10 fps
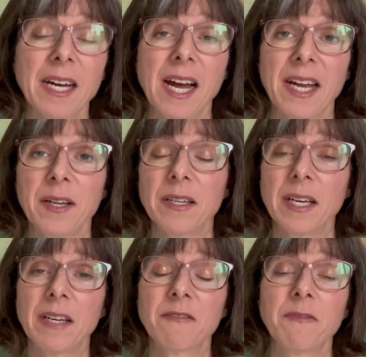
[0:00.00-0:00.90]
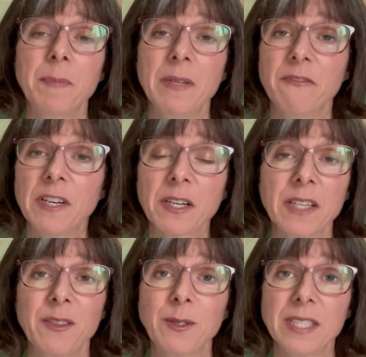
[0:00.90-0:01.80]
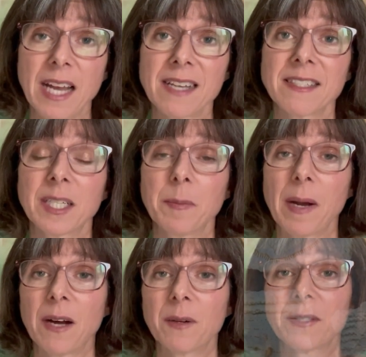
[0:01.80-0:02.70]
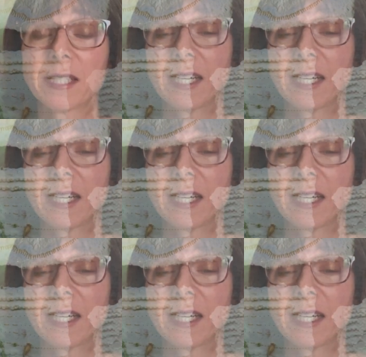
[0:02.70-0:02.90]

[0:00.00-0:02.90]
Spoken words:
I have been very enthusiastic about